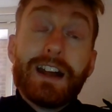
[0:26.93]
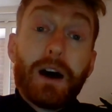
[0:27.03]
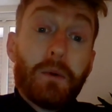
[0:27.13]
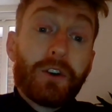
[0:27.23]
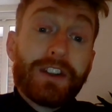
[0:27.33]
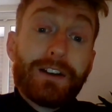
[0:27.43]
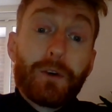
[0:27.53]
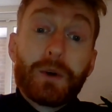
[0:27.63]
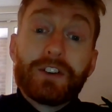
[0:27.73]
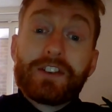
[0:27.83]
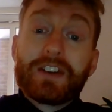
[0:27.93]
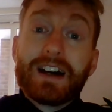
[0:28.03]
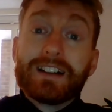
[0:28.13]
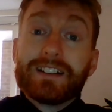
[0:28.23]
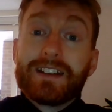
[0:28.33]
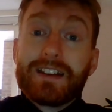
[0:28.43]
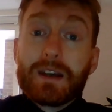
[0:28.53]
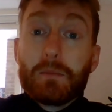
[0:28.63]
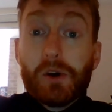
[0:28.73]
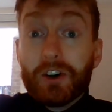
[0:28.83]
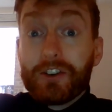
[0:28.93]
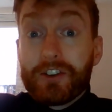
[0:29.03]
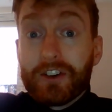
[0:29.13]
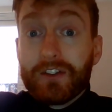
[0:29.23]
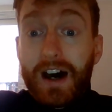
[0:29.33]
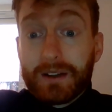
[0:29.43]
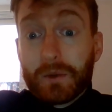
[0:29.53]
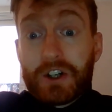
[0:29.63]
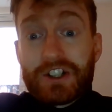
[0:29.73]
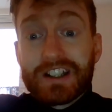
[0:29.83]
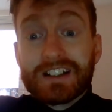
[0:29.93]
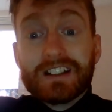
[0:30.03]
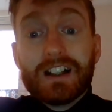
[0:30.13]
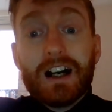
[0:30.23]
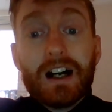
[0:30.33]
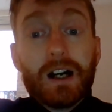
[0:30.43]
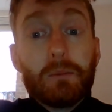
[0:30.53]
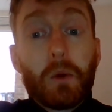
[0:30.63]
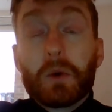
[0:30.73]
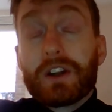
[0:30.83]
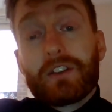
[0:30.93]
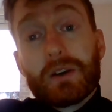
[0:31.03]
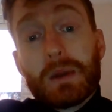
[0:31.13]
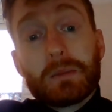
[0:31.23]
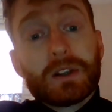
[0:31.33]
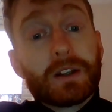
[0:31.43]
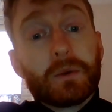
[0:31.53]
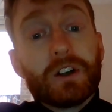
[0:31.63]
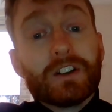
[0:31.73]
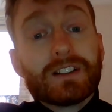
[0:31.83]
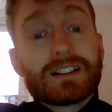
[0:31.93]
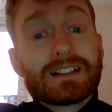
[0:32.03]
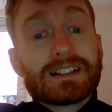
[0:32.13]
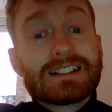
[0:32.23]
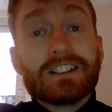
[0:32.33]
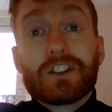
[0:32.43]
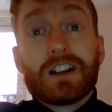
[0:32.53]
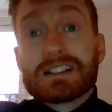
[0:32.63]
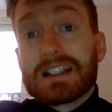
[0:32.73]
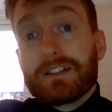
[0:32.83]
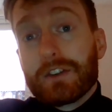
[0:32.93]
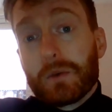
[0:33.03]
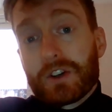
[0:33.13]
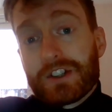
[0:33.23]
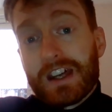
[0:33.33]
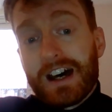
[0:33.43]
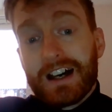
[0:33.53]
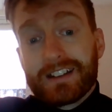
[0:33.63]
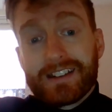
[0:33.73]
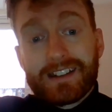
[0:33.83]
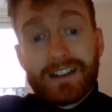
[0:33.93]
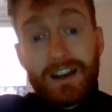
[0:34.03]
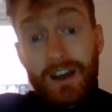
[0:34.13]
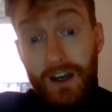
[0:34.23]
Now more than ever, we understand the importance of hand washing, but 1 in 3 people in the world still can't safely wash their hands.